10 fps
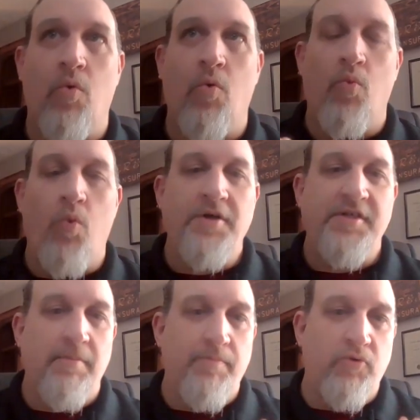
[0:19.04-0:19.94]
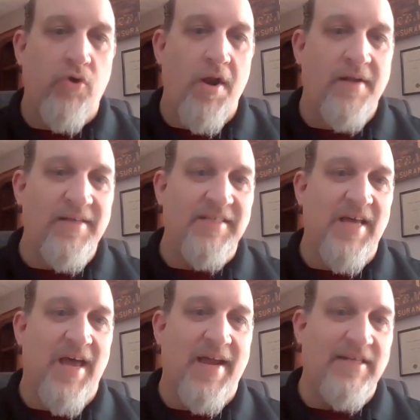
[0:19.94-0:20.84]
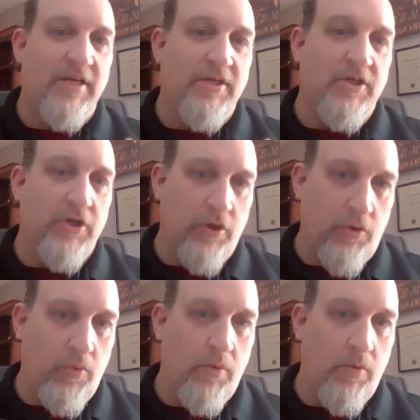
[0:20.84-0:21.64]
What's the product designed to do?